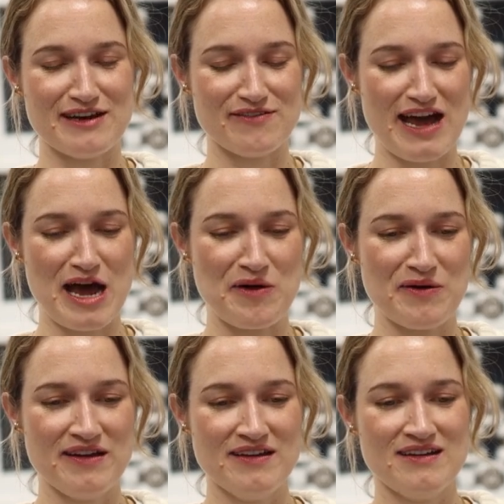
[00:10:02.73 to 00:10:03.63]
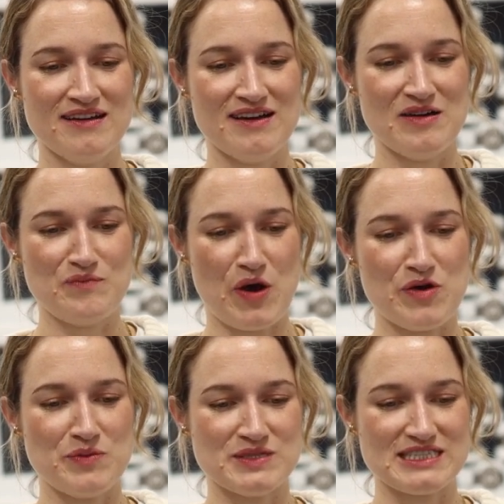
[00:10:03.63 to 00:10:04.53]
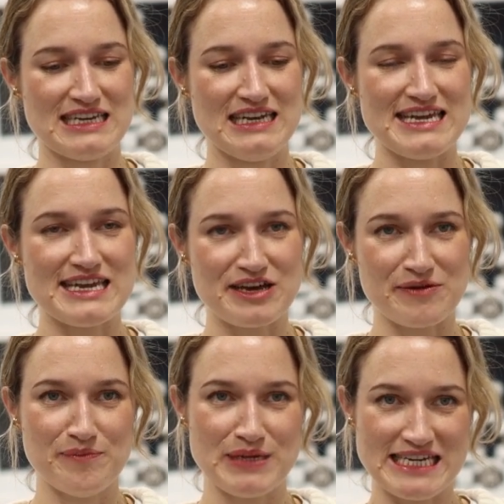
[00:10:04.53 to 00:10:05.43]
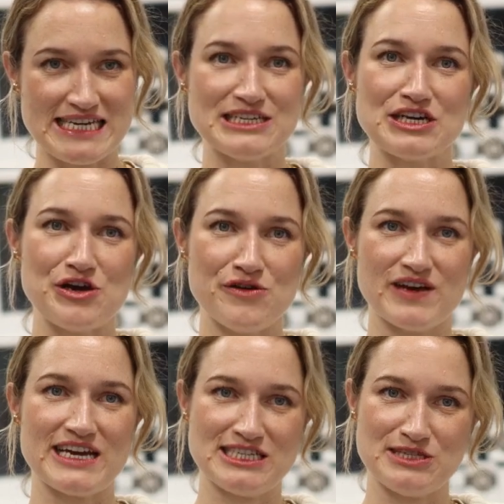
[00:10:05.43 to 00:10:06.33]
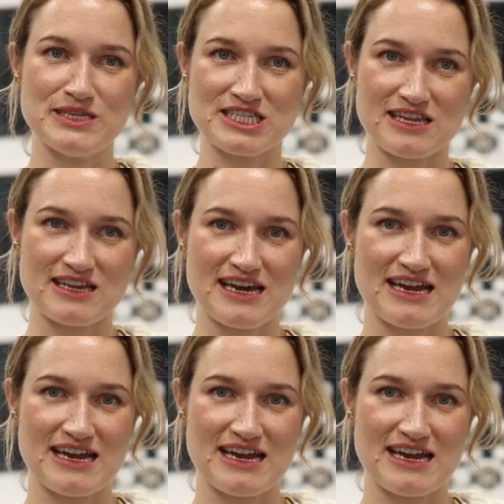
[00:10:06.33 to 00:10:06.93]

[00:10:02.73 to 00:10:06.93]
love how poems leak and bleed over into each other,